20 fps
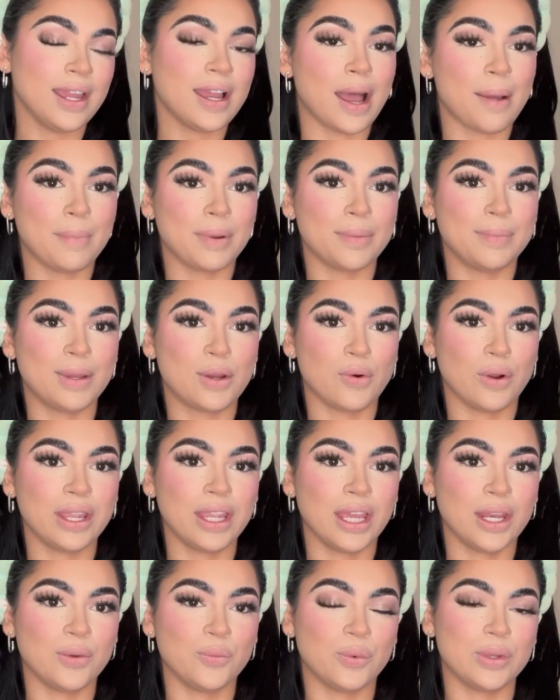I'm going to be going
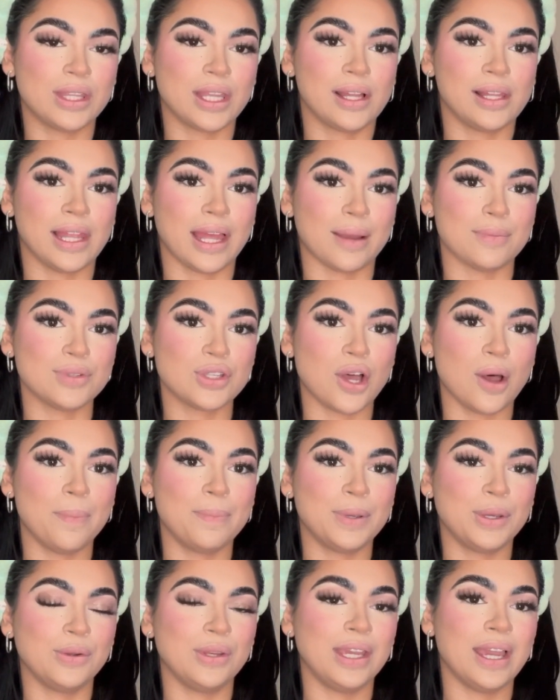in with the Glam Doll
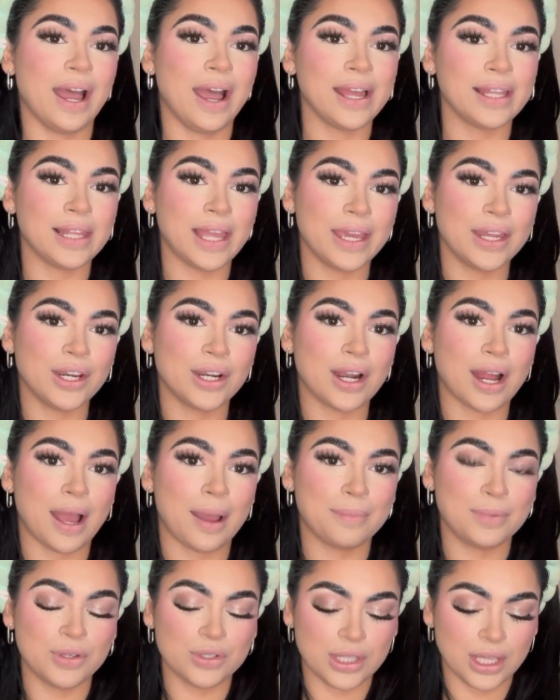Beauty highlighter.
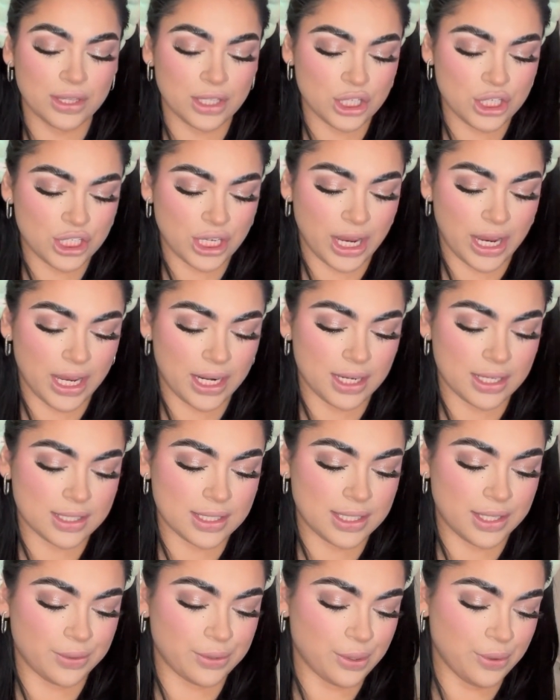I'm using the shade
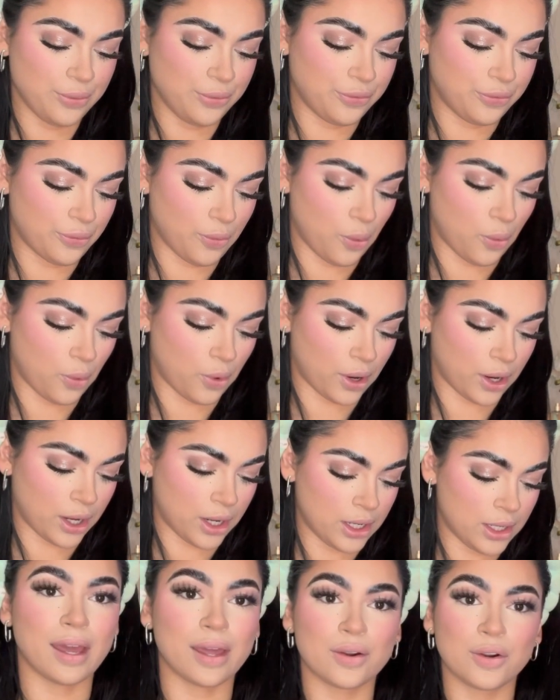
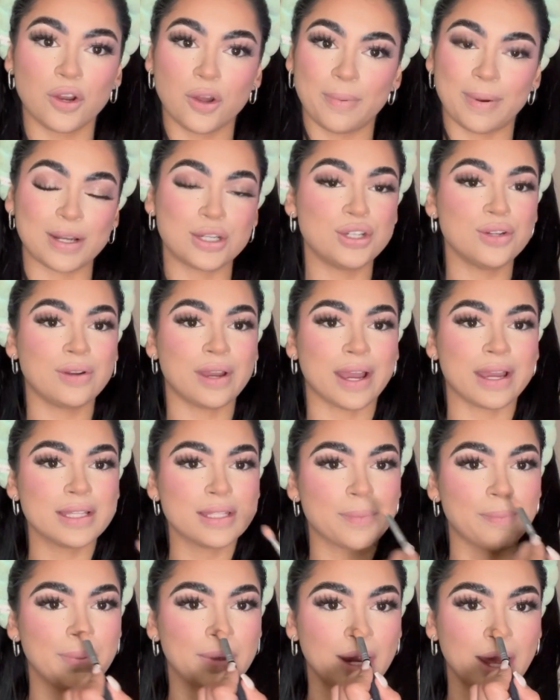04. I don't know about you guys,
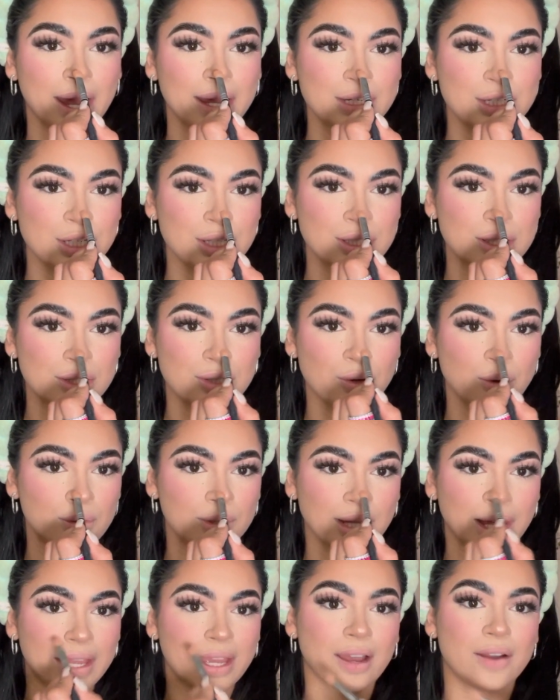but I just don't
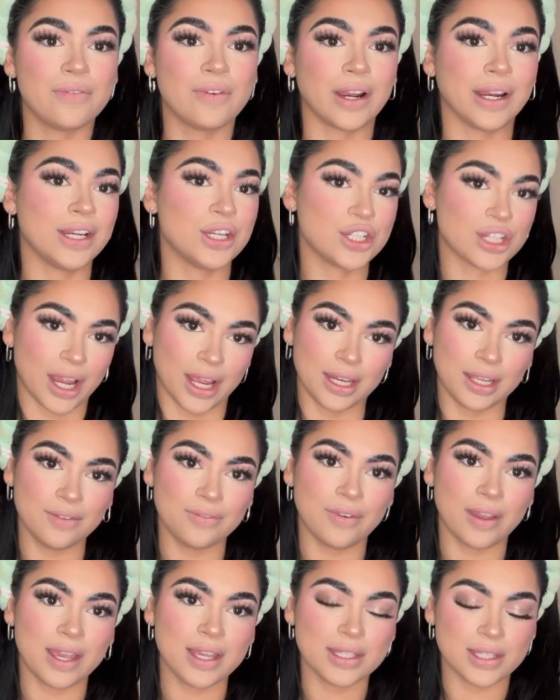like a very shiny
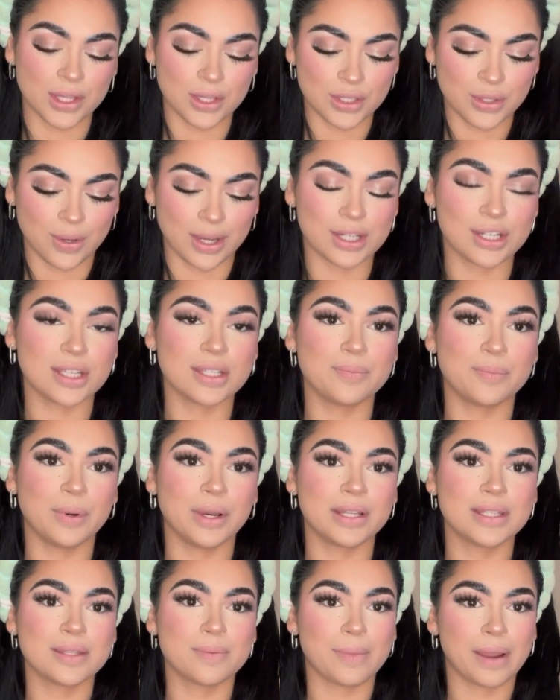face. So I just
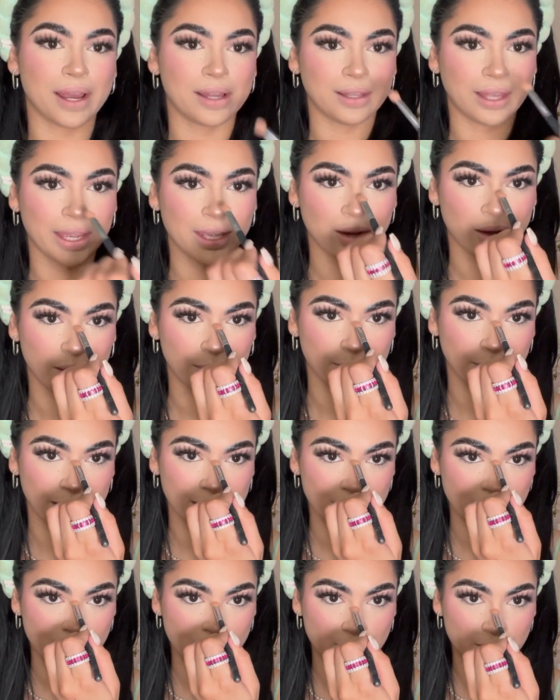put some highlight on my
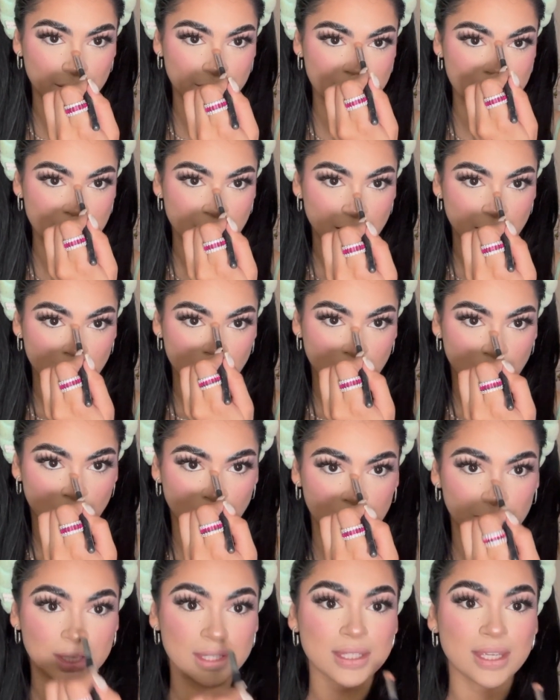nose, on
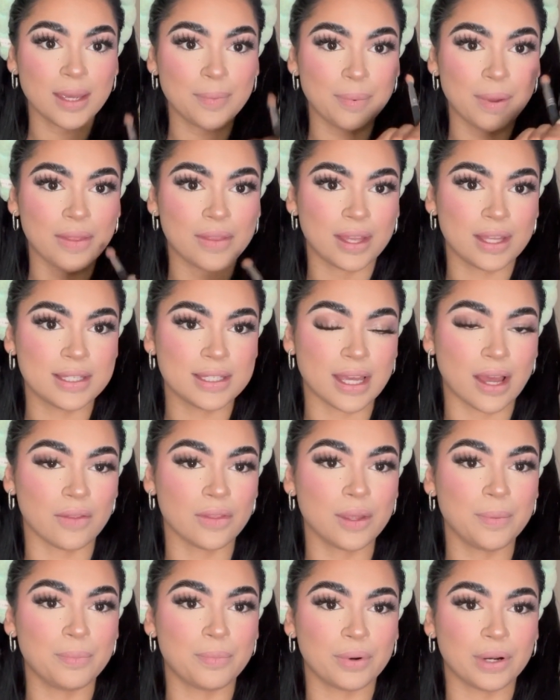the tip, and then down
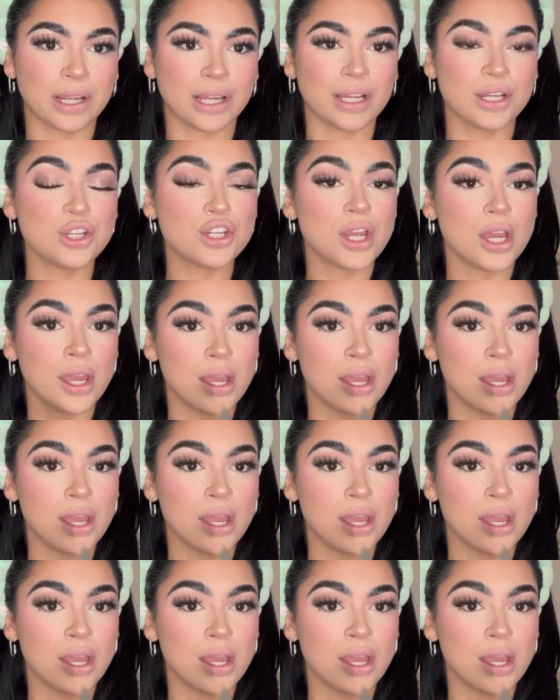the bridge.